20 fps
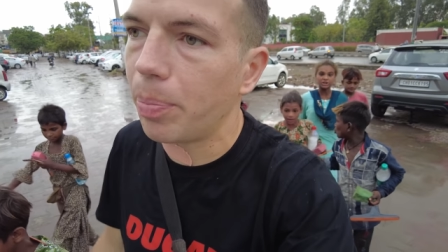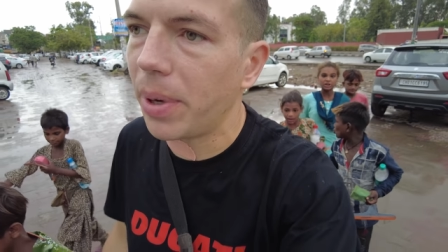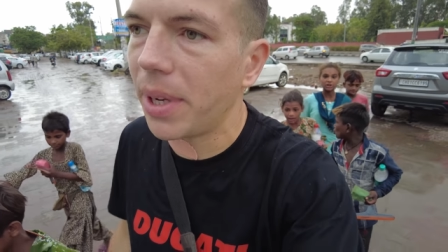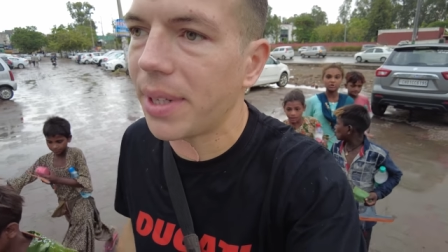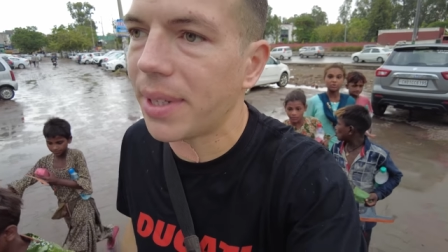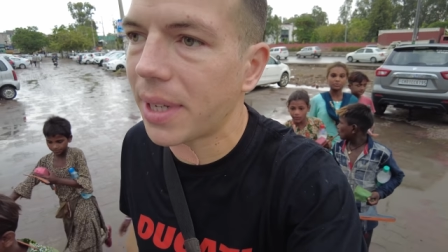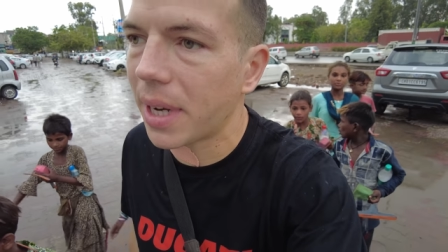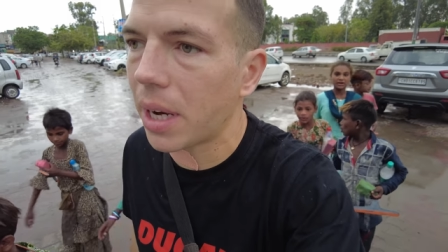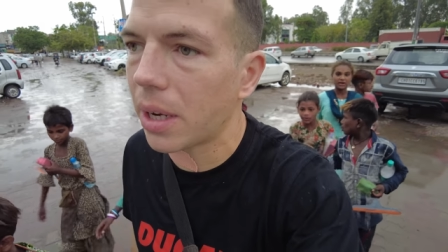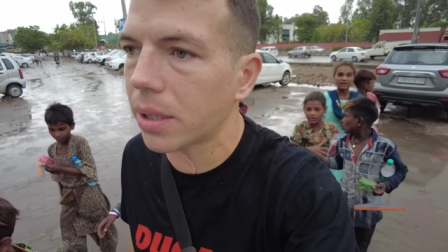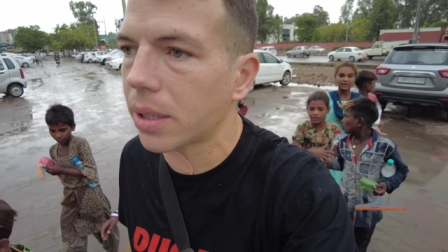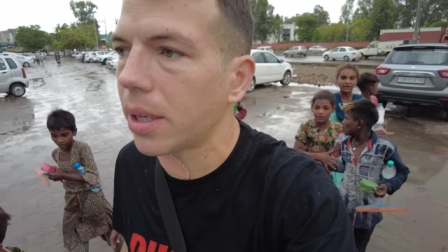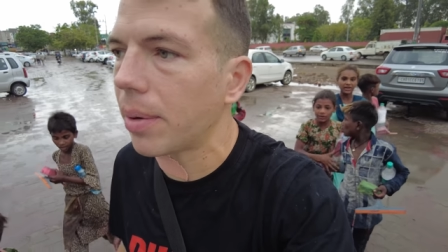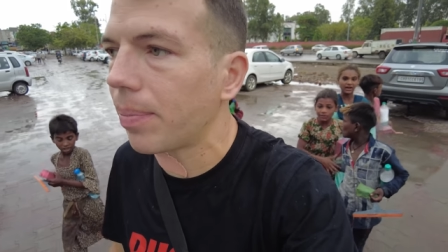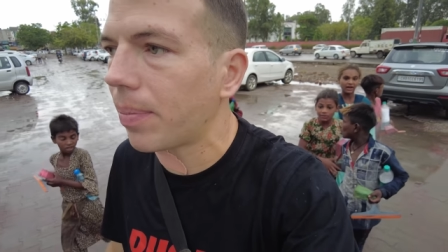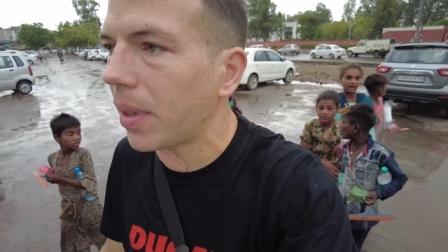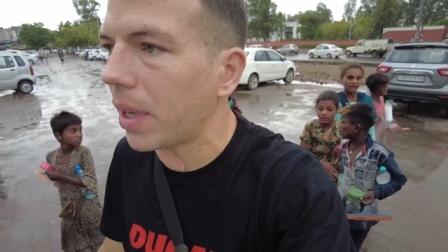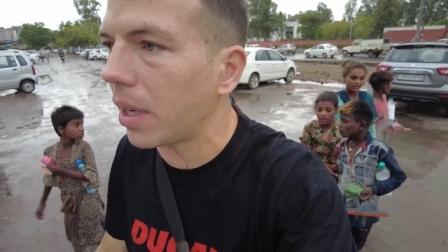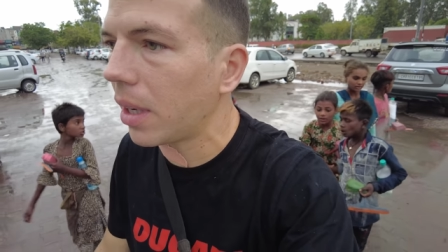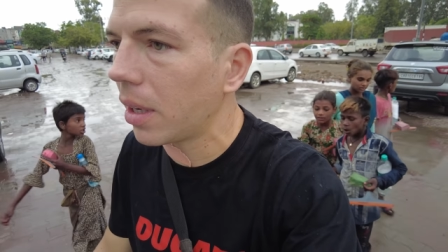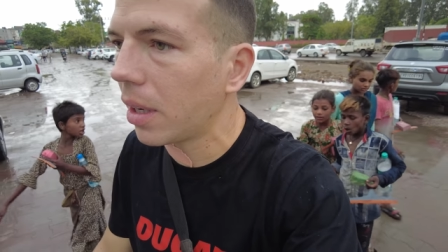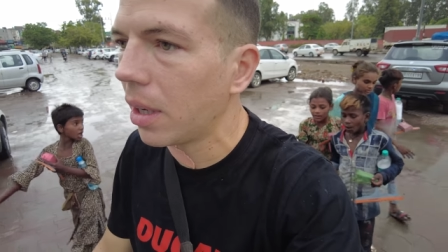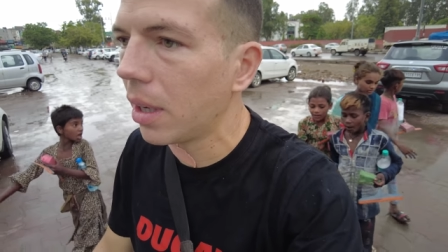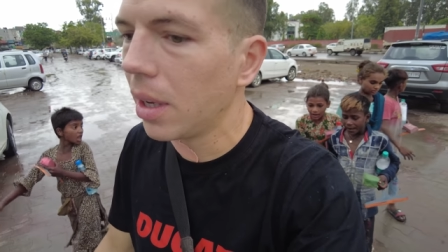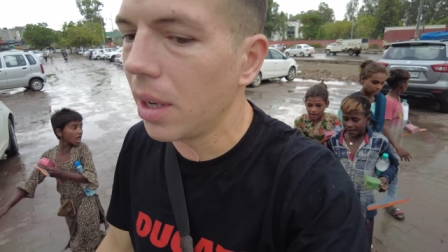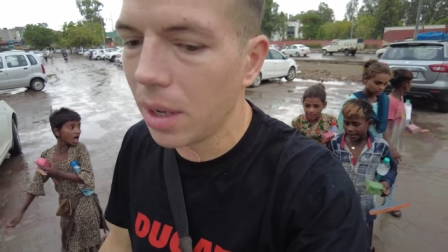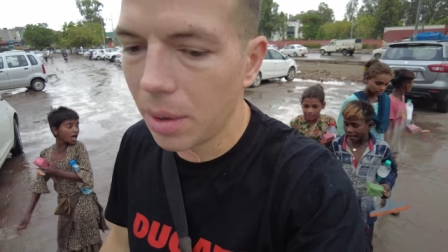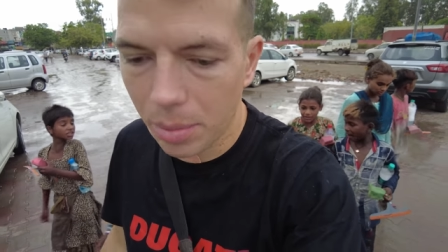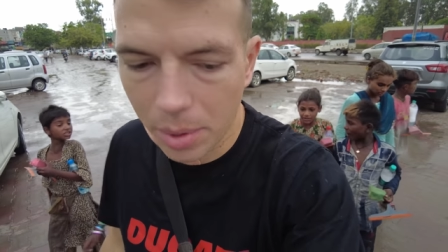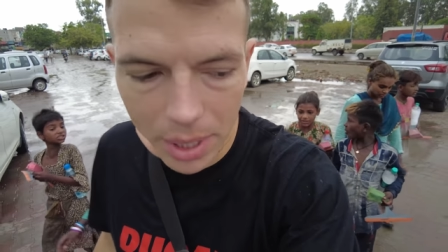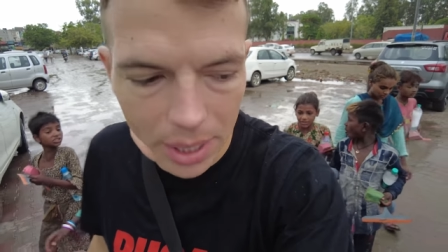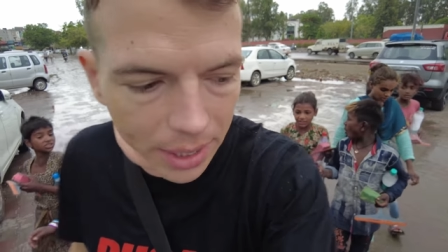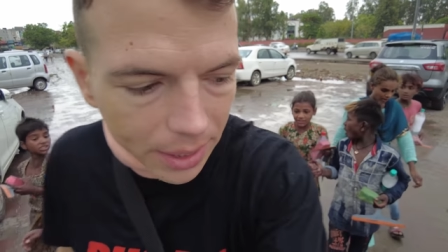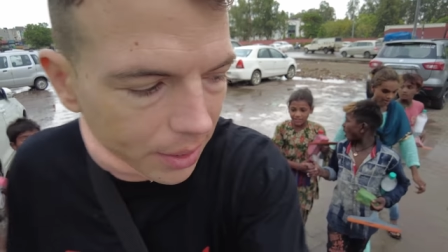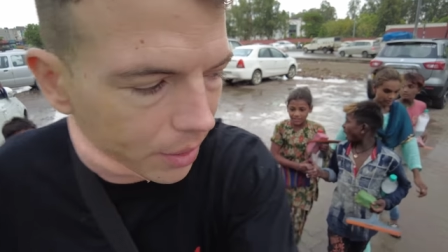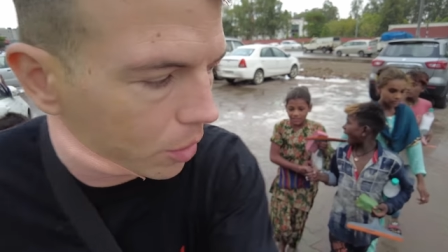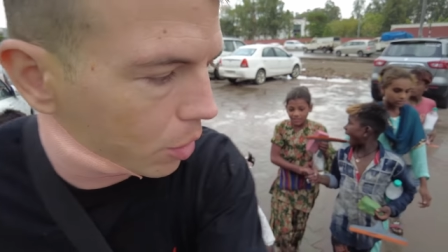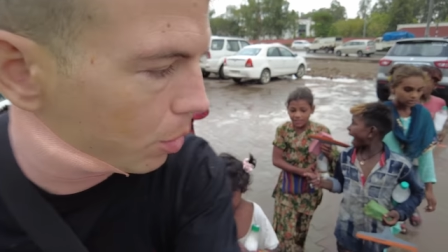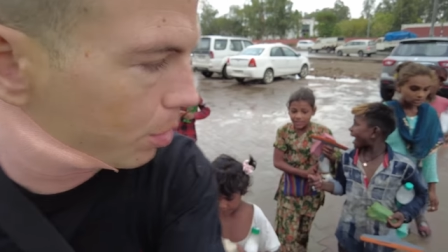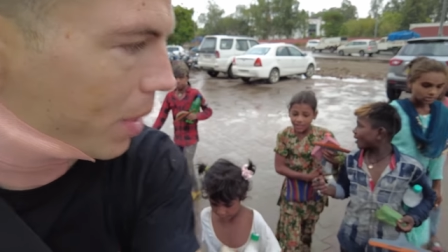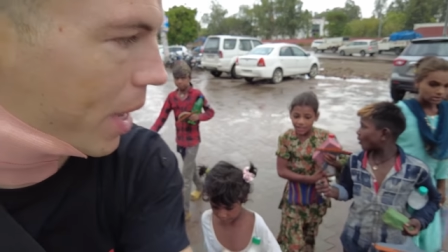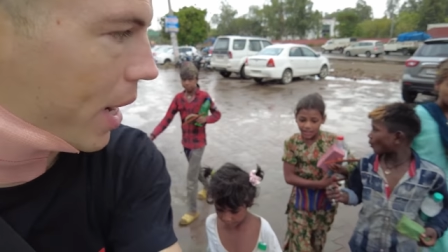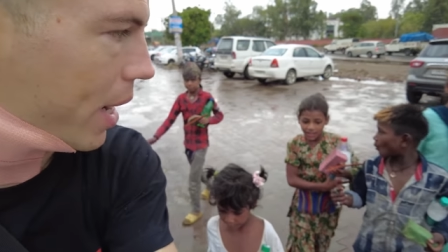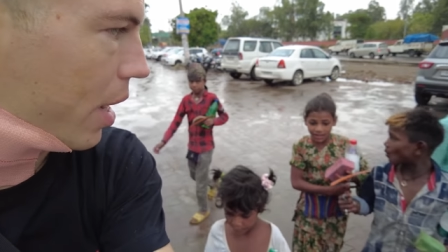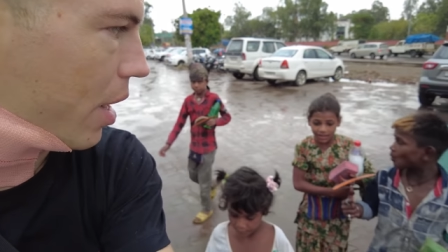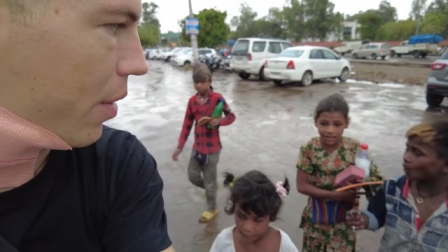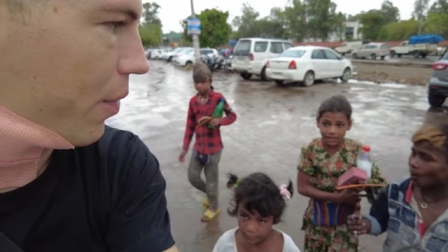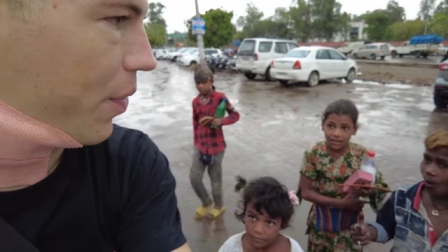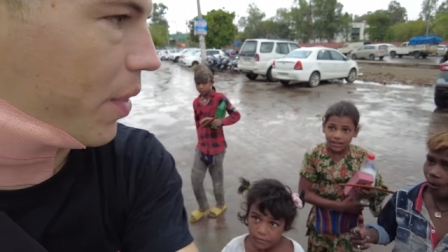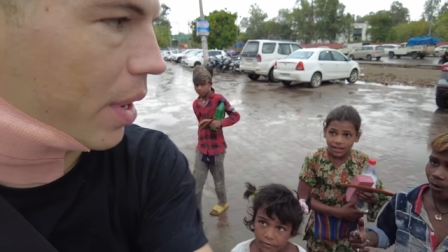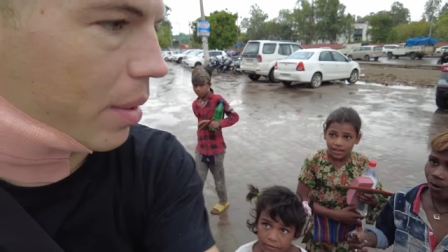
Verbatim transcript: pizza or something. But it's too many of